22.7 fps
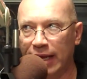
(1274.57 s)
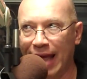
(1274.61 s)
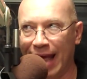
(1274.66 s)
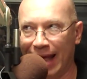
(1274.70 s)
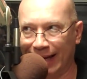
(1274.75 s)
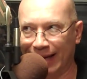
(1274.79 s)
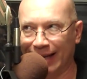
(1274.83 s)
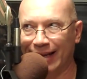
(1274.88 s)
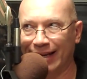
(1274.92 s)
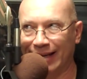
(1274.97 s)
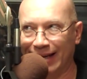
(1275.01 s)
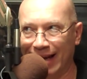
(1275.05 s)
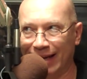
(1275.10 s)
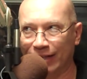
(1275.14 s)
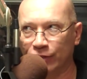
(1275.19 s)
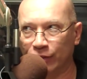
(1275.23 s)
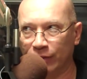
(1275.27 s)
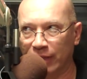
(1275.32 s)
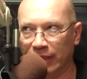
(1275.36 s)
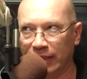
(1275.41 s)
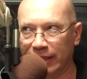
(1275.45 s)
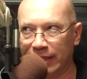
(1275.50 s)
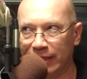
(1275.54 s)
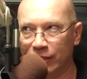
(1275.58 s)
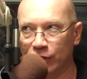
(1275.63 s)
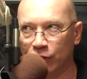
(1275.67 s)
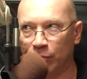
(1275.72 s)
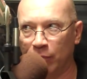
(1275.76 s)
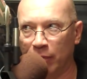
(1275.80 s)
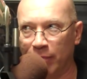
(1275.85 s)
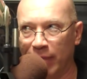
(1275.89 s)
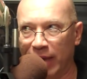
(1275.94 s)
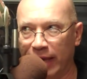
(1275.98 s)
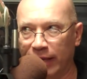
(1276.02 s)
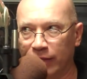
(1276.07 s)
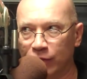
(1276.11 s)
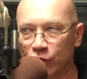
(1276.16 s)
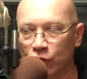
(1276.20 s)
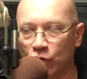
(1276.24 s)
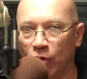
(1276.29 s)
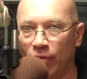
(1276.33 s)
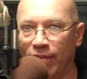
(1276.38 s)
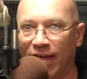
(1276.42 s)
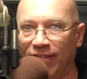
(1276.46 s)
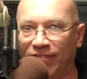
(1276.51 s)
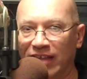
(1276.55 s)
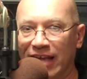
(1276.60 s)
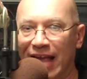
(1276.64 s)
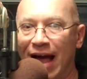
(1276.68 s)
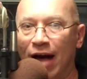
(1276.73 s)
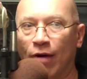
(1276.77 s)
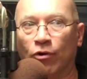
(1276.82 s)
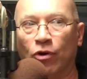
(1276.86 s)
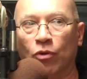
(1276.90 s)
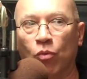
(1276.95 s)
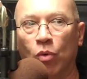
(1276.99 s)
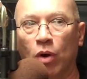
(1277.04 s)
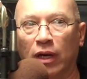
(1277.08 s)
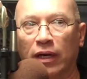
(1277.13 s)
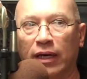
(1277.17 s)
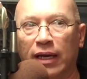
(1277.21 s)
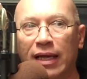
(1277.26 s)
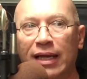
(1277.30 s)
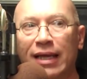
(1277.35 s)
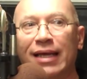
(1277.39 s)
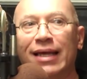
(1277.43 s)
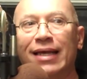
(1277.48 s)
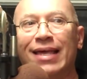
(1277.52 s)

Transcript: and a connection that needs to be made so that the outer one